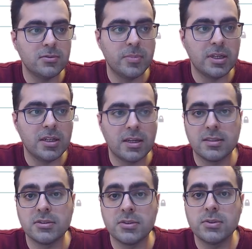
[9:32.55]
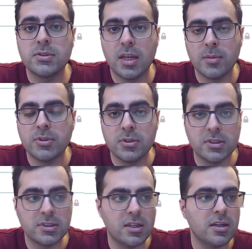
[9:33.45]
be like the root
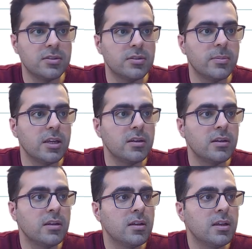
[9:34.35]
epi.online domain.